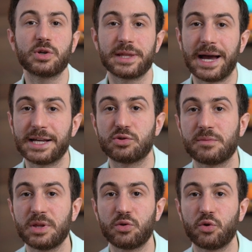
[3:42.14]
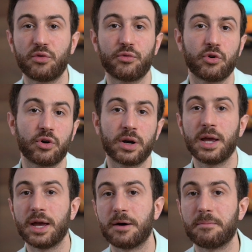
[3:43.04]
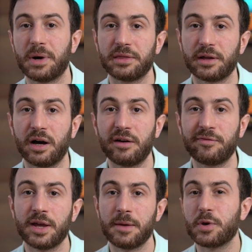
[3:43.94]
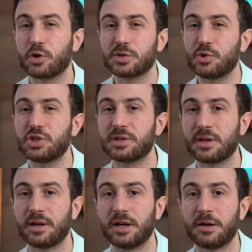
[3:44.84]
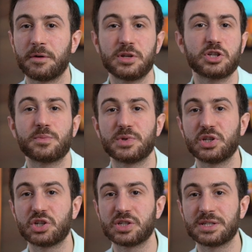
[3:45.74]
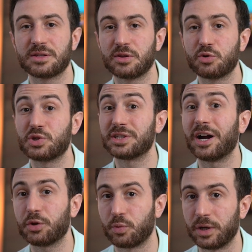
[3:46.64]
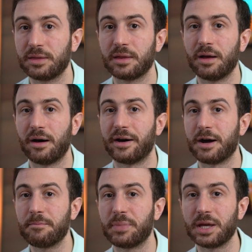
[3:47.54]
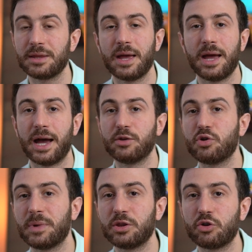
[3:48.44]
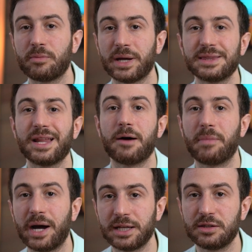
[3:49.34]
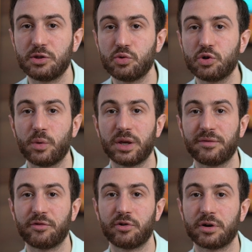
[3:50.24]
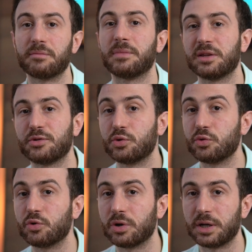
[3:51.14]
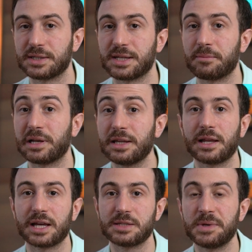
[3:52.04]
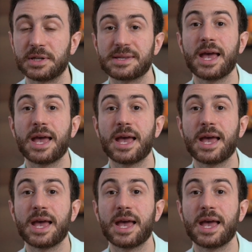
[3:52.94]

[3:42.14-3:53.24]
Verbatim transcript: you can ask your mentor for a month off because most uh, research positions to start with are unpaid and your mentor might not mind you going for a month to do uh, some clinical experience